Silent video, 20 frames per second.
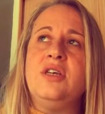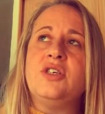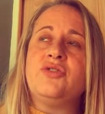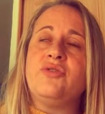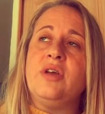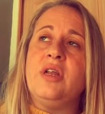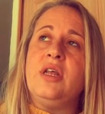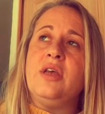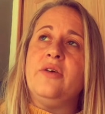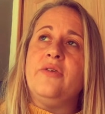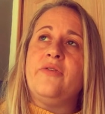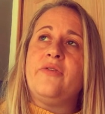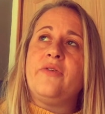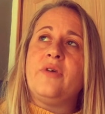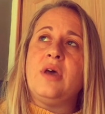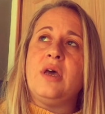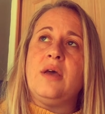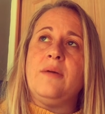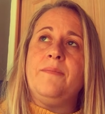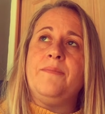really of
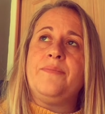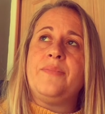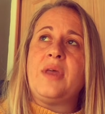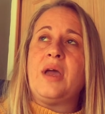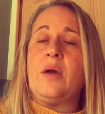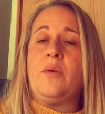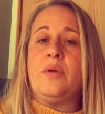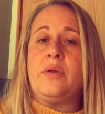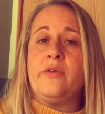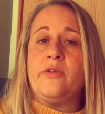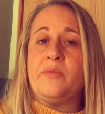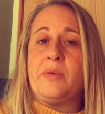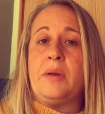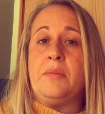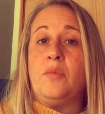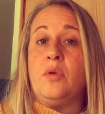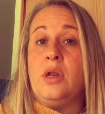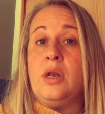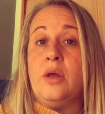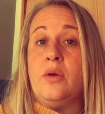how we can
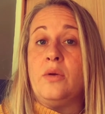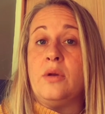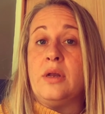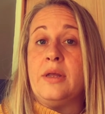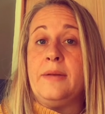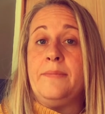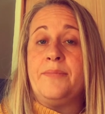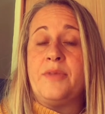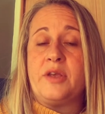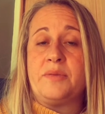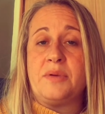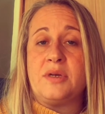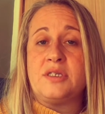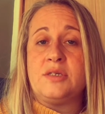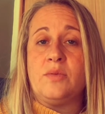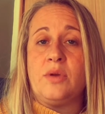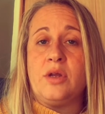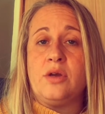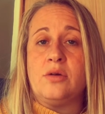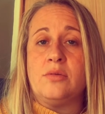spend money locally,
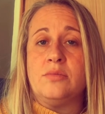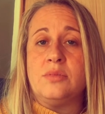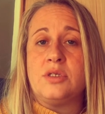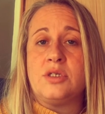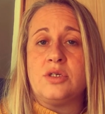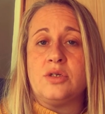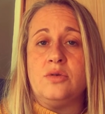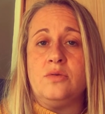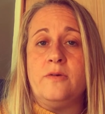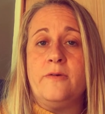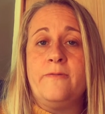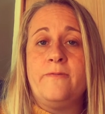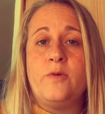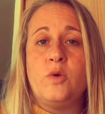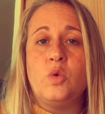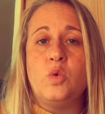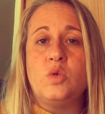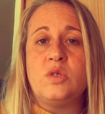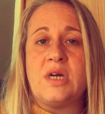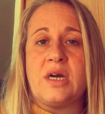especially when it comes to
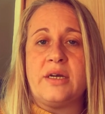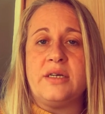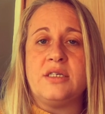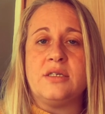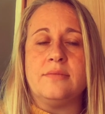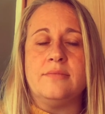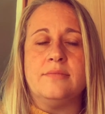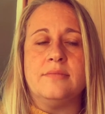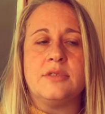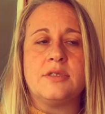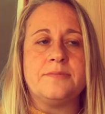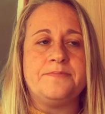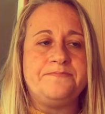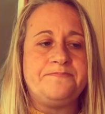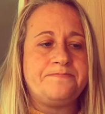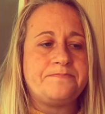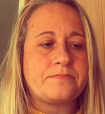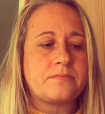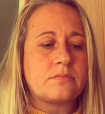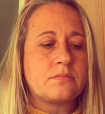food items.
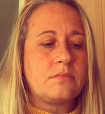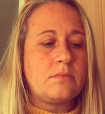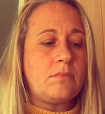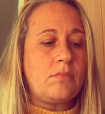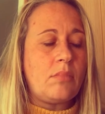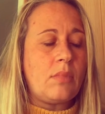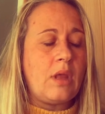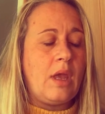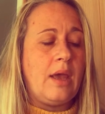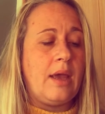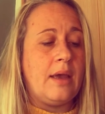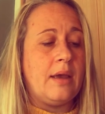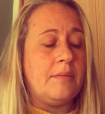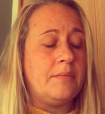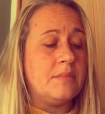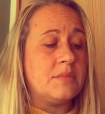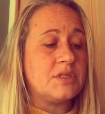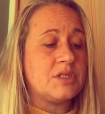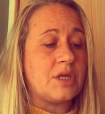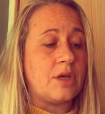
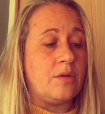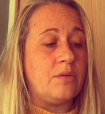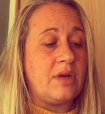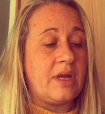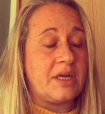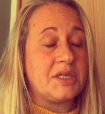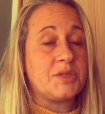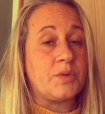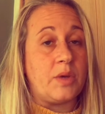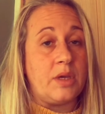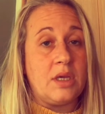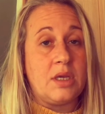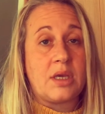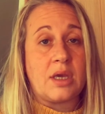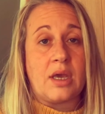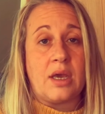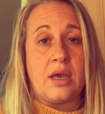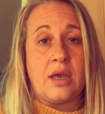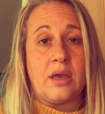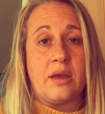So next week
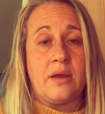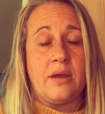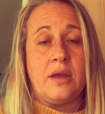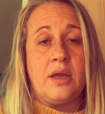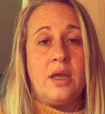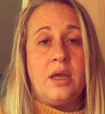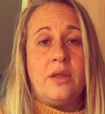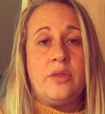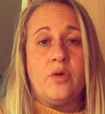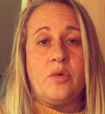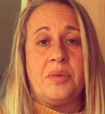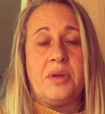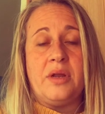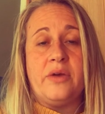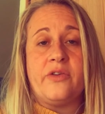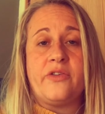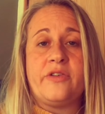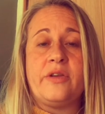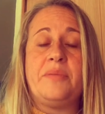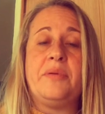there'll be
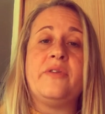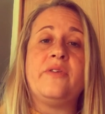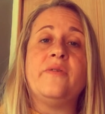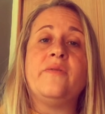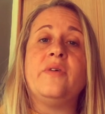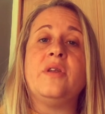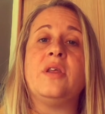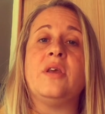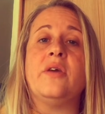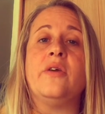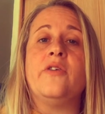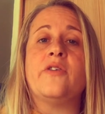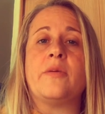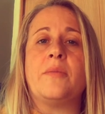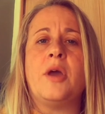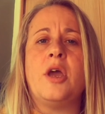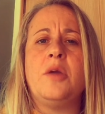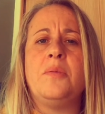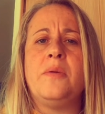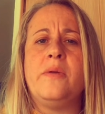little snippets of videos.
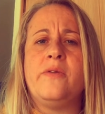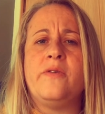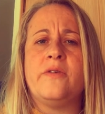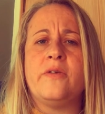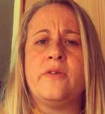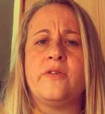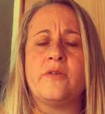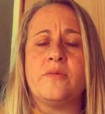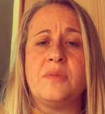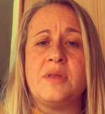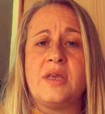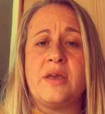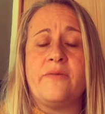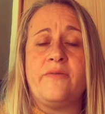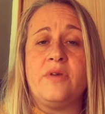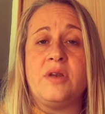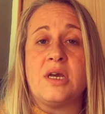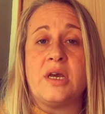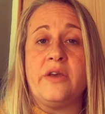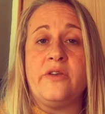I'm hoping to do something
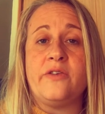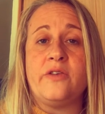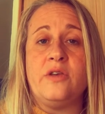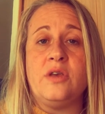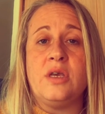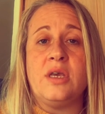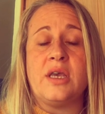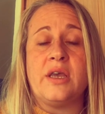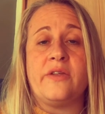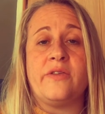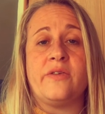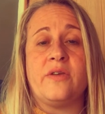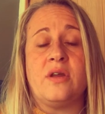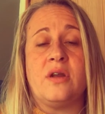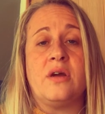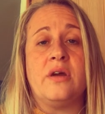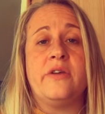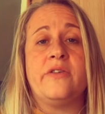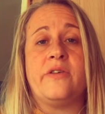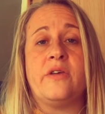every day so you can get
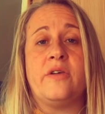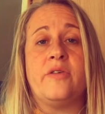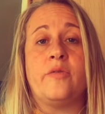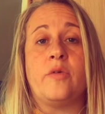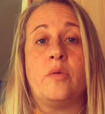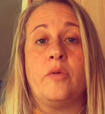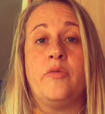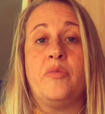an idea of what